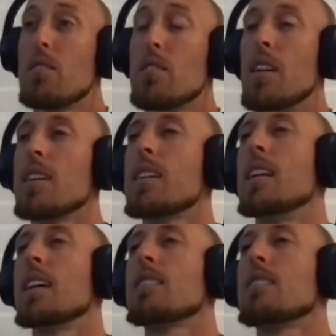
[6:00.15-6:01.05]
to not
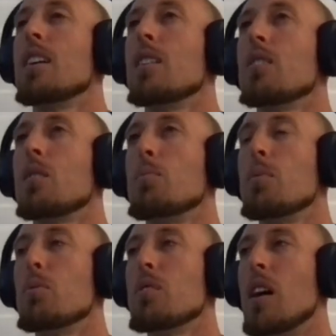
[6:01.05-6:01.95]
connect, to not look in
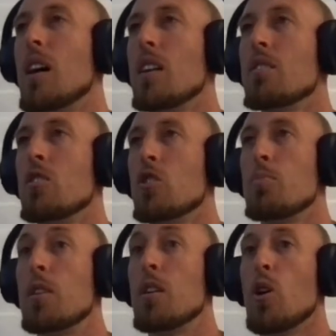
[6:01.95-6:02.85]
people's eyes and just
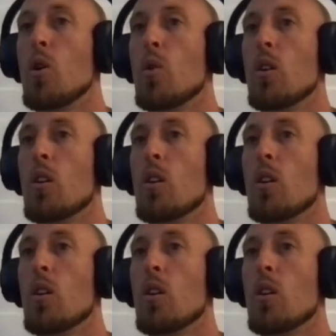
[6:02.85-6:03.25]
be alone.